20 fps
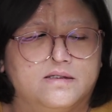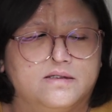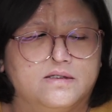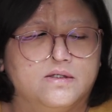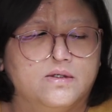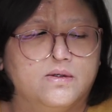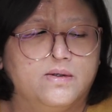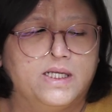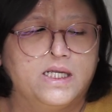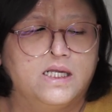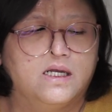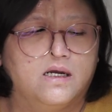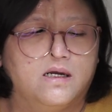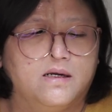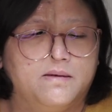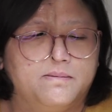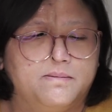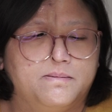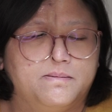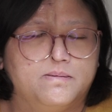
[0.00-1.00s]
going
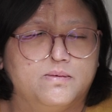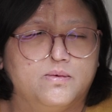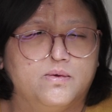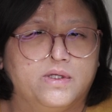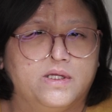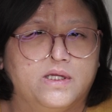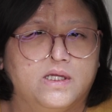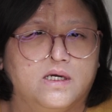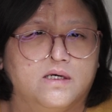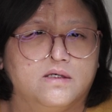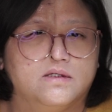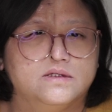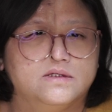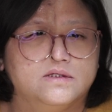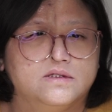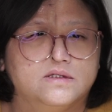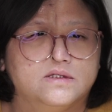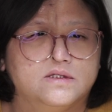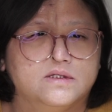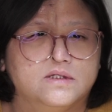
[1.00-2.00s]
up
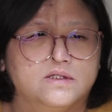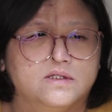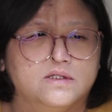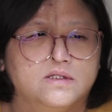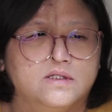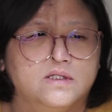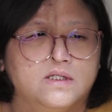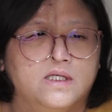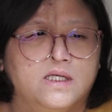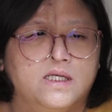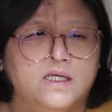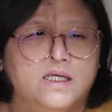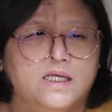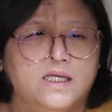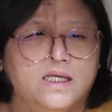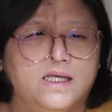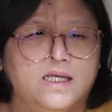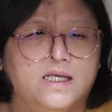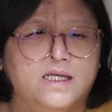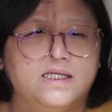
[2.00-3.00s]
without
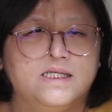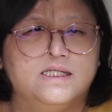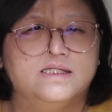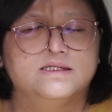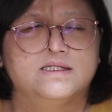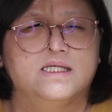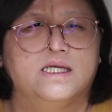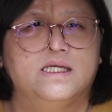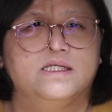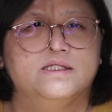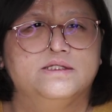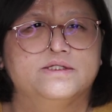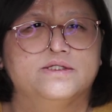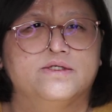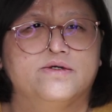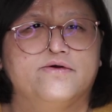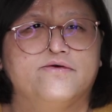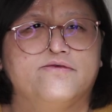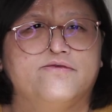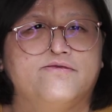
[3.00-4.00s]
any signs
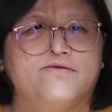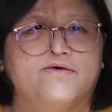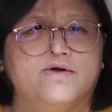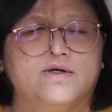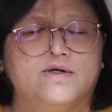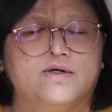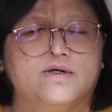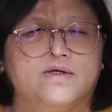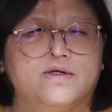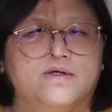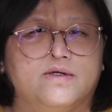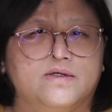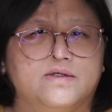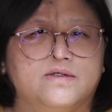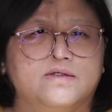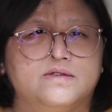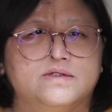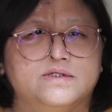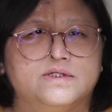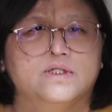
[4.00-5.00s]
of
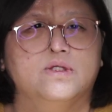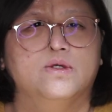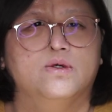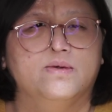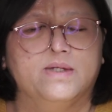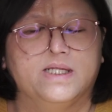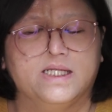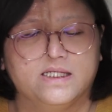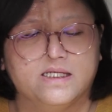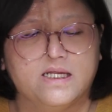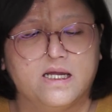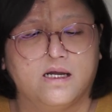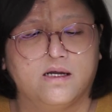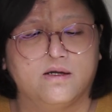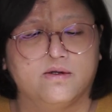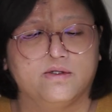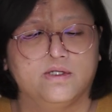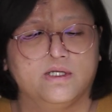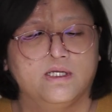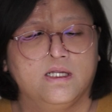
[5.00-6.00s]
slowing
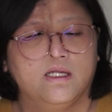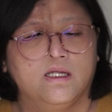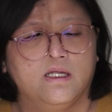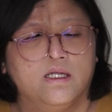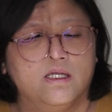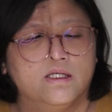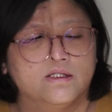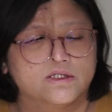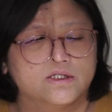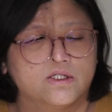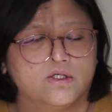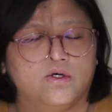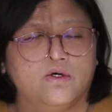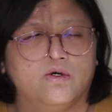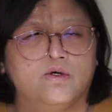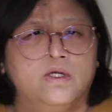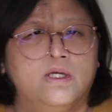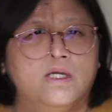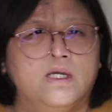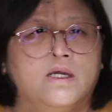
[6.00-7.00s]
down.
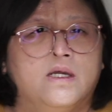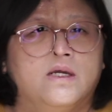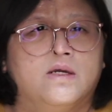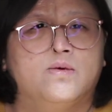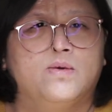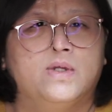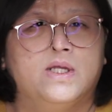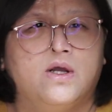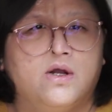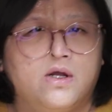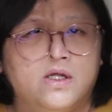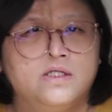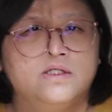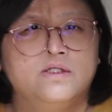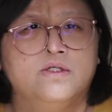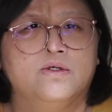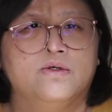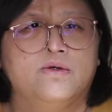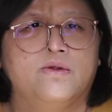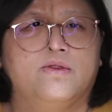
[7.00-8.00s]
So we all
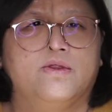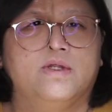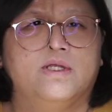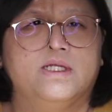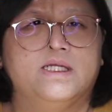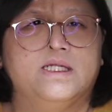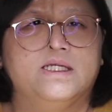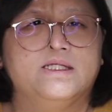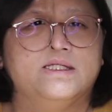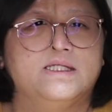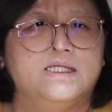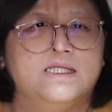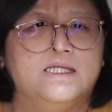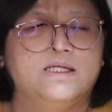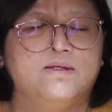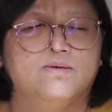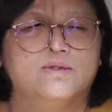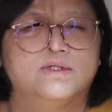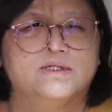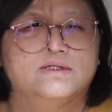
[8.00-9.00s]
know that
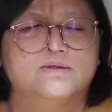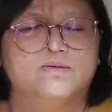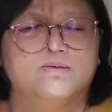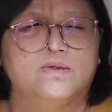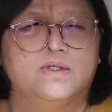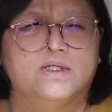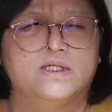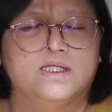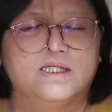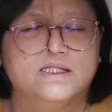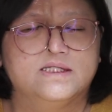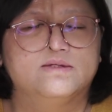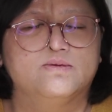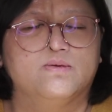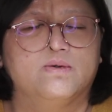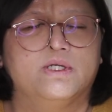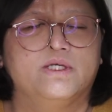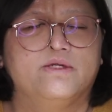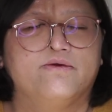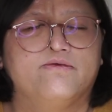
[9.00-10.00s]
Italy is
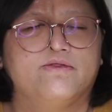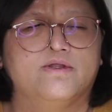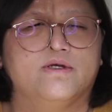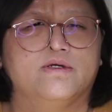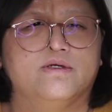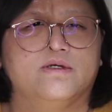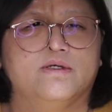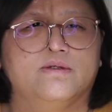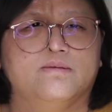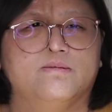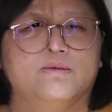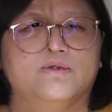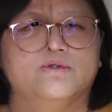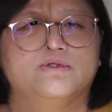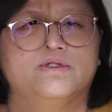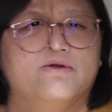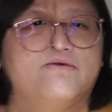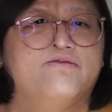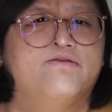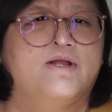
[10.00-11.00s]
one of the
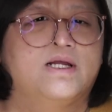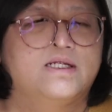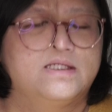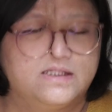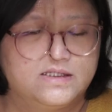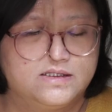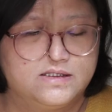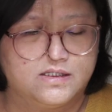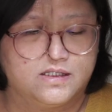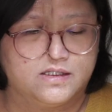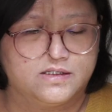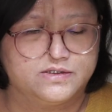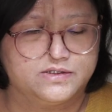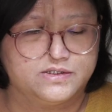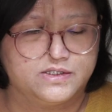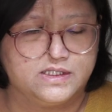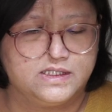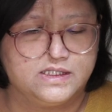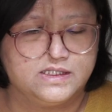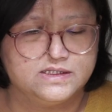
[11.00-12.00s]
most affected
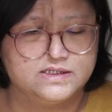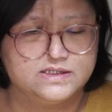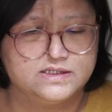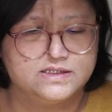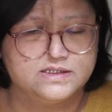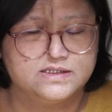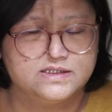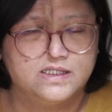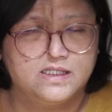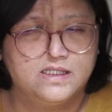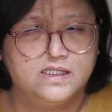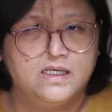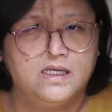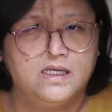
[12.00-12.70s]
countries.